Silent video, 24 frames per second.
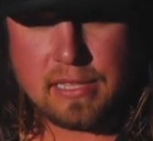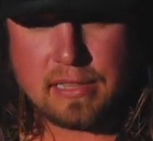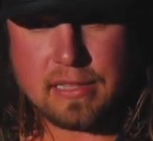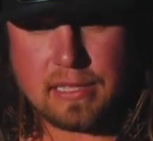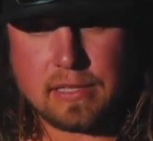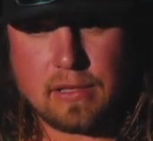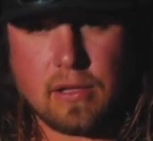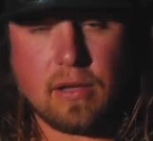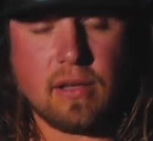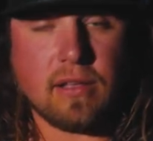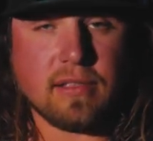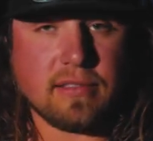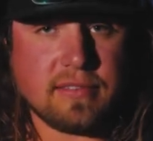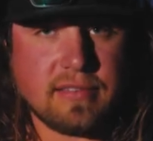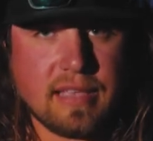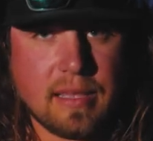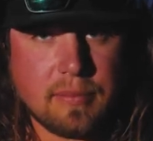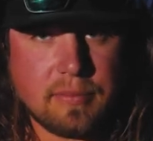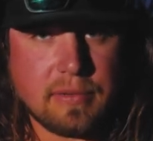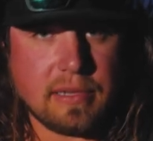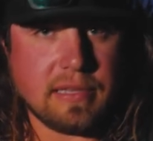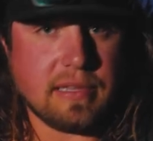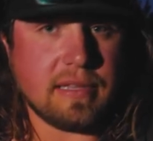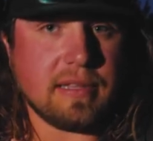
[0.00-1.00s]
the
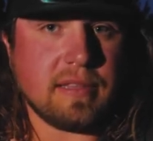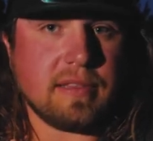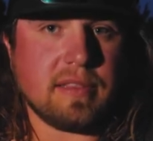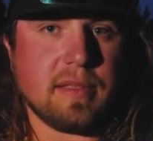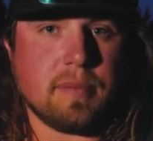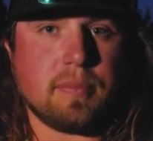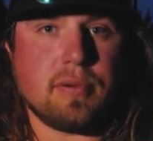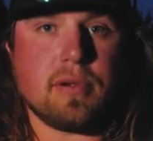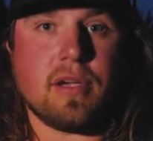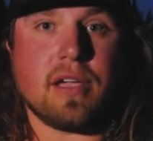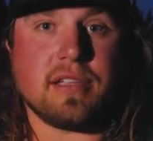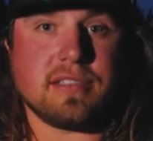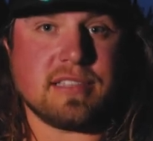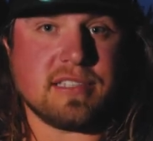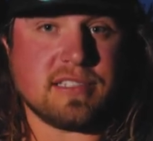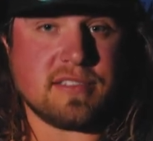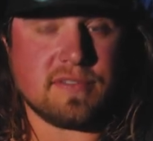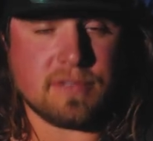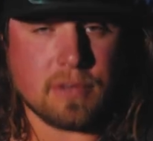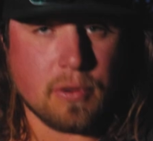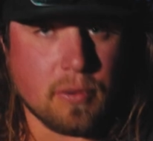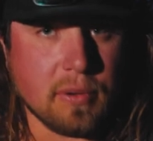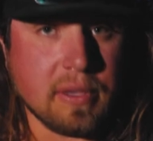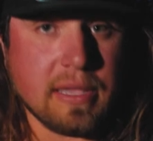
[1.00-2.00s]
concept and the, the process
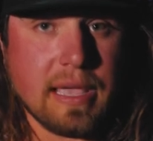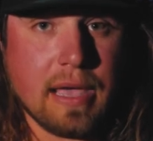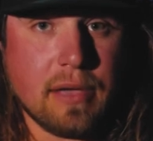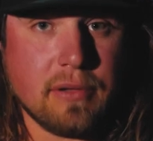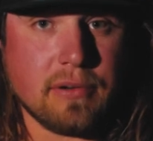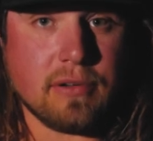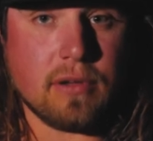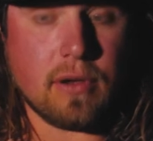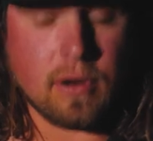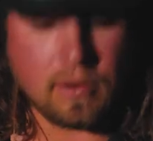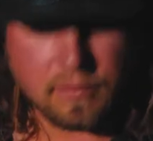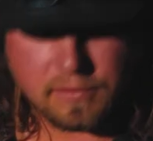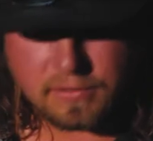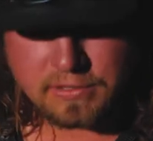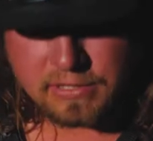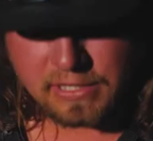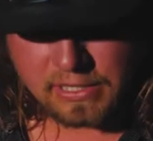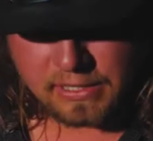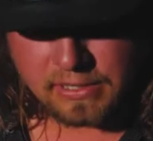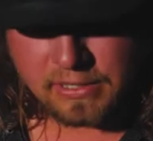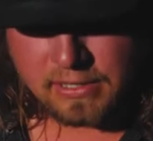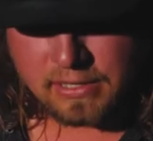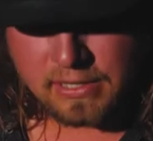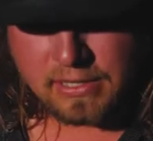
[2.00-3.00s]
of going out and
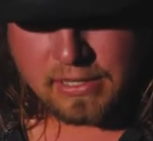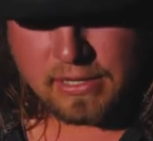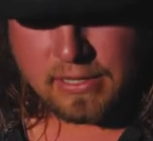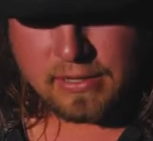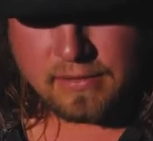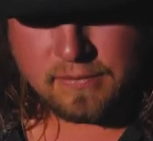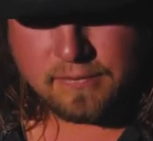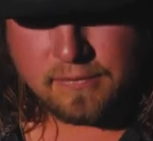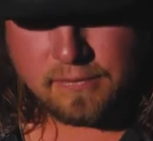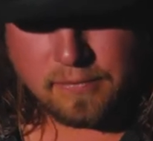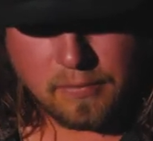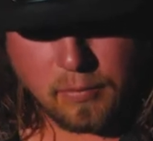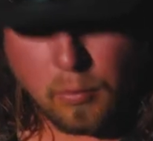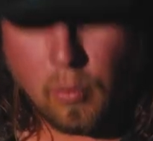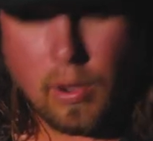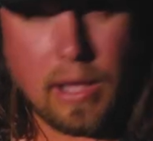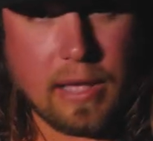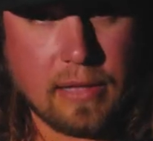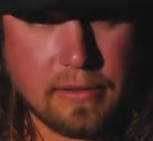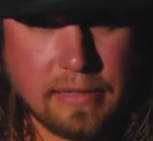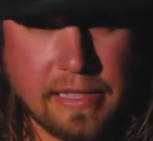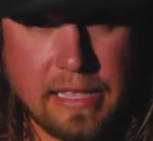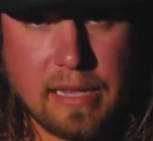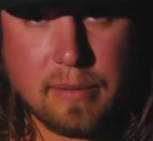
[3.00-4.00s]
harvesting
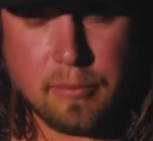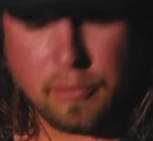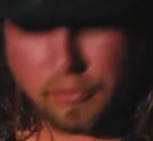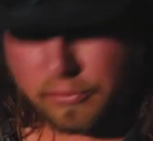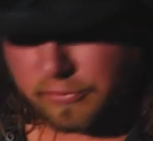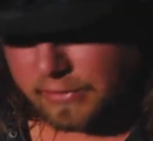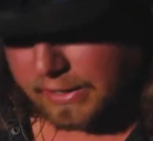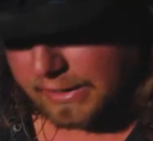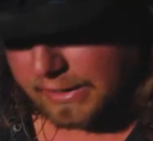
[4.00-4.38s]
wild animals